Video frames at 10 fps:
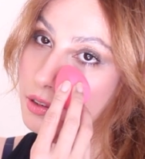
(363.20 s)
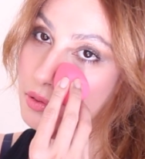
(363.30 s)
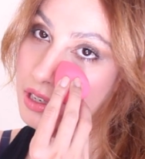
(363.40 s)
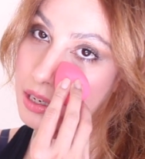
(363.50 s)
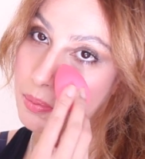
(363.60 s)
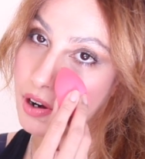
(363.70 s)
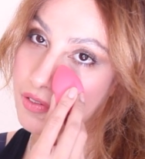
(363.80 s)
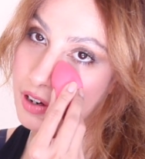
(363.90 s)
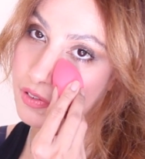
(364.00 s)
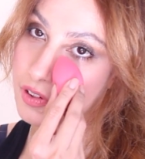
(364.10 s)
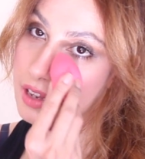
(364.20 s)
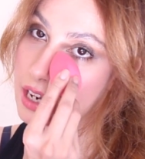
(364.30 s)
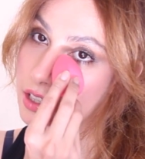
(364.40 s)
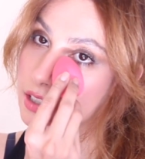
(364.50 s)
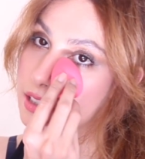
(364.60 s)
is really perfect for
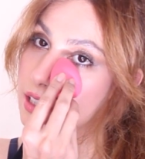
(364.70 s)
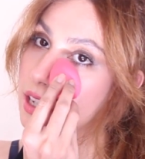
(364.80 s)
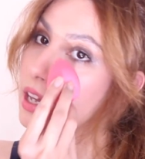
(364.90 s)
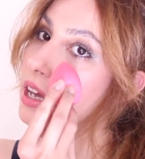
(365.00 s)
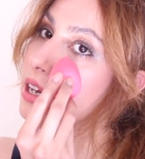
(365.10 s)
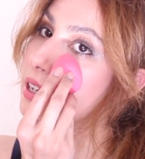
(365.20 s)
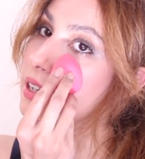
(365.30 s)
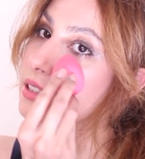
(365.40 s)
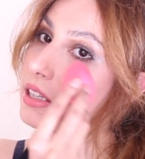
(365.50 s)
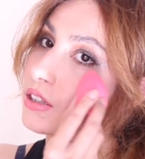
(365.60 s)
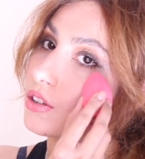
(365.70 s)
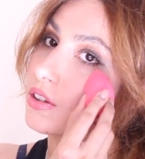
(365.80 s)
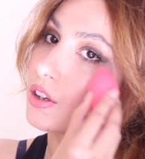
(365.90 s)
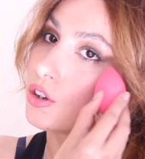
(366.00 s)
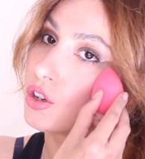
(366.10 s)
that because it gets into
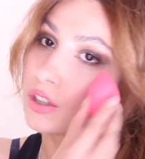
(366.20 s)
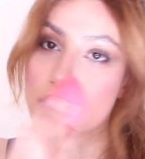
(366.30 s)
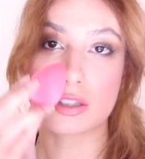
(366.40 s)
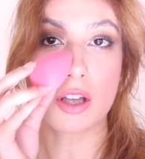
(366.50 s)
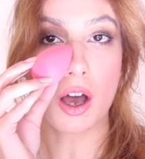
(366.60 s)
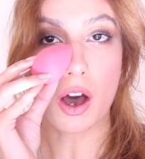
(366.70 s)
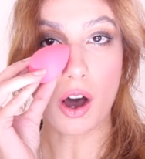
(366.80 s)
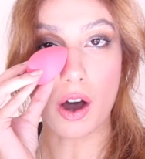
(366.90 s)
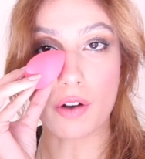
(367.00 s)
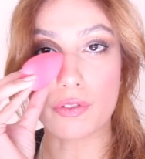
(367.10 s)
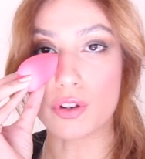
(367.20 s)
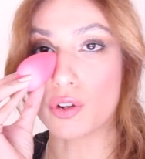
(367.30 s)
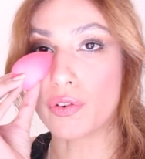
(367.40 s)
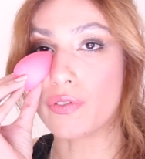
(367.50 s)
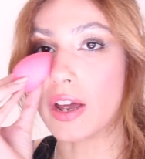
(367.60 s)
the nooks of
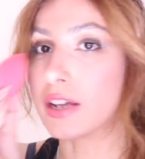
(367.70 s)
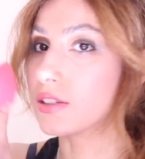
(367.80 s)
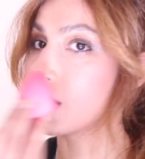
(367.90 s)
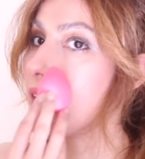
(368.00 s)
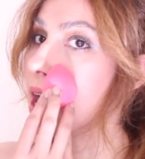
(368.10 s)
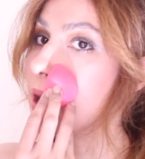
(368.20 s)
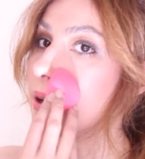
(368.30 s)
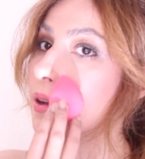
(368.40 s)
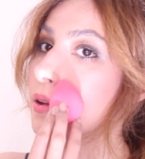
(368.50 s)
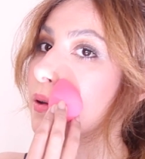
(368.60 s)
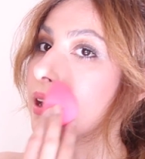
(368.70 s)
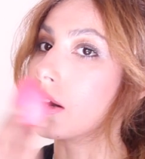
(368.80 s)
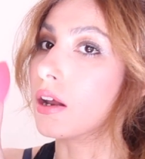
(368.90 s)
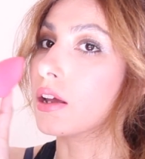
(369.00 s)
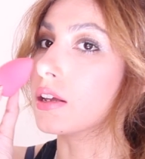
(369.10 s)
your face, and you
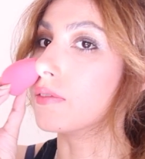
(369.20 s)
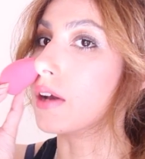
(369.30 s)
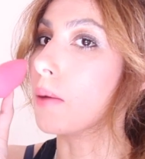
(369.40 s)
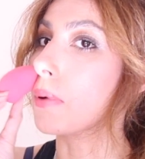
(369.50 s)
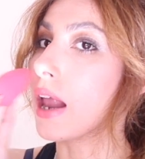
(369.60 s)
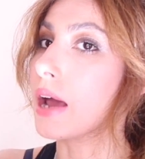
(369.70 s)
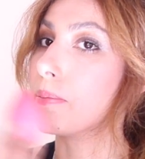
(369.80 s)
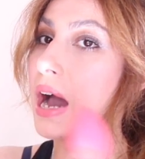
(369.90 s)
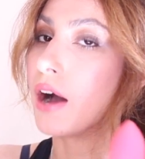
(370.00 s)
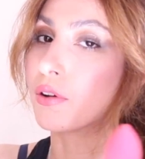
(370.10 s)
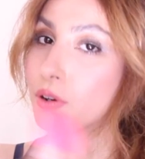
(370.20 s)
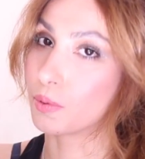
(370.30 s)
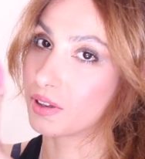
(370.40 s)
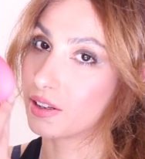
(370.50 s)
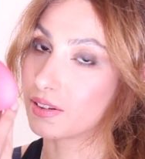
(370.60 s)
can even apply powder
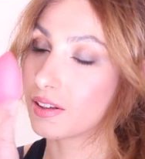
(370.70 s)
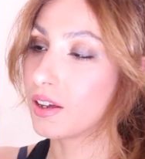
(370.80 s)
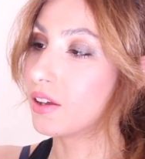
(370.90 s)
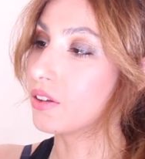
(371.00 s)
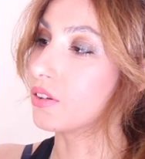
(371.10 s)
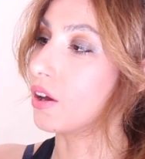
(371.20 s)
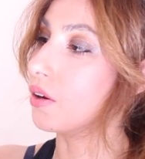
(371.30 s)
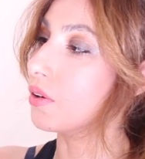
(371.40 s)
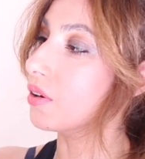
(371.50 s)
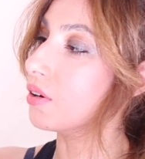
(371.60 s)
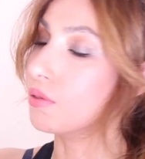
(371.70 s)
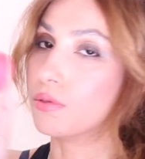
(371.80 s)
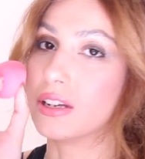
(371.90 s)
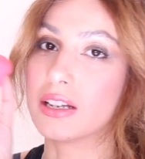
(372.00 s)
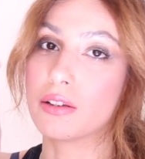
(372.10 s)
with it. So
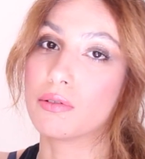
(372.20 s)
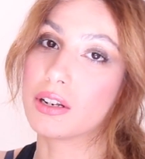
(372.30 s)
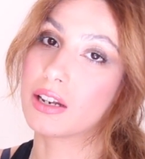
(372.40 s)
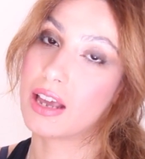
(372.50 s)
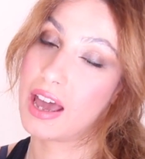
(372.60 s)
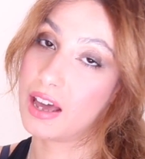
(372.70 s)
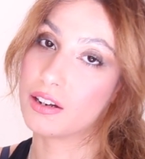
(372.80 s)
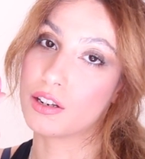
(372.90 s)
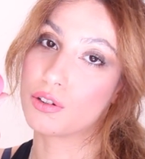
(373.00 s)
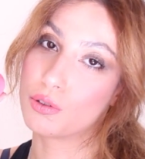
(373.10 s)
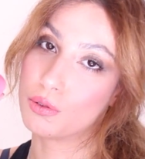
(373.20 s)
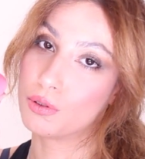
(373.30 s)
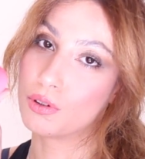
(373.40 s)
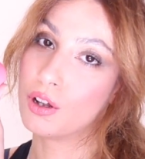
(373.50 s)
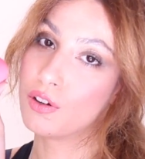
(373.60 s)
really, really handy
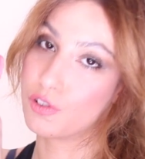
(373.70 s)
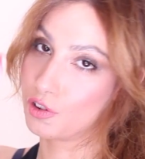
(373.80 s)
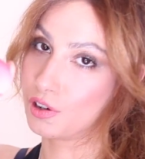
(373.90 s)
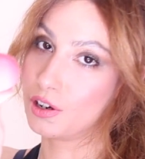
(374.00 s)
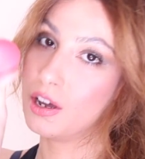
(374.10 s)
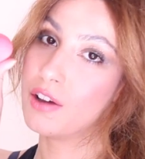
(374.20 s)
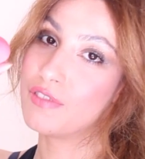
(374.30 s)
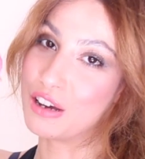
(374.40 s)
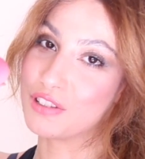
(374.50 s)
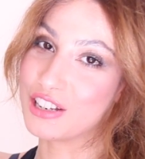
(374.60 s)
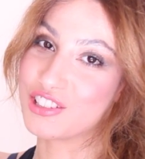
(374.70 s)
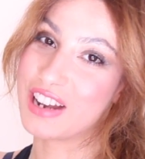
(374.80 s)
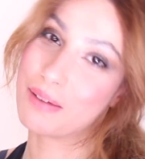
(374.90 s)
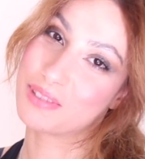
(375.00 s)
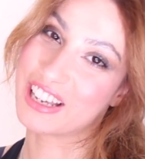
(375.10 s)
tool for foundation
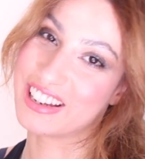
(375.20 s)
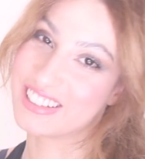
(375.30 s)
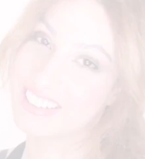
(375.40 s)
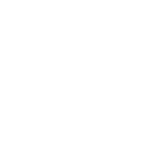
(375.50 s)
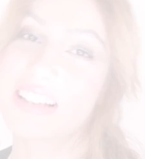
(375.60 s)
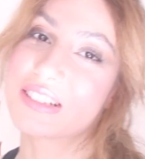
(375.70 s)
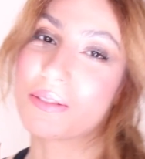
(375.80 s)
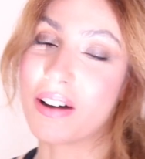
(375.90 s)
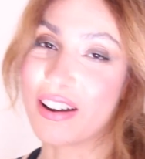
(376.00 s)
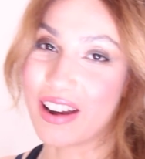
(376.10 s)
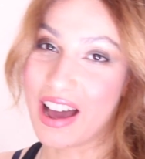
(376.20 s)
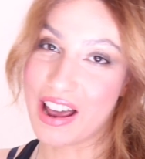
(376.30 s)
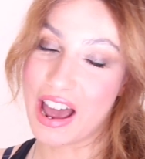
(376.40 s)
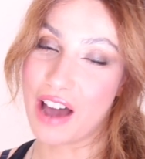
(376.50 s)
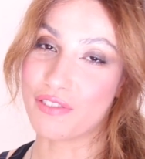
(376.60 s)
application. Last one I
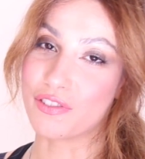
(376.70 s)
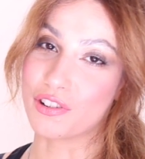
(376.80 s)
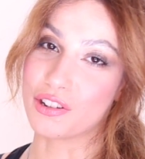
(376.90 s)
have for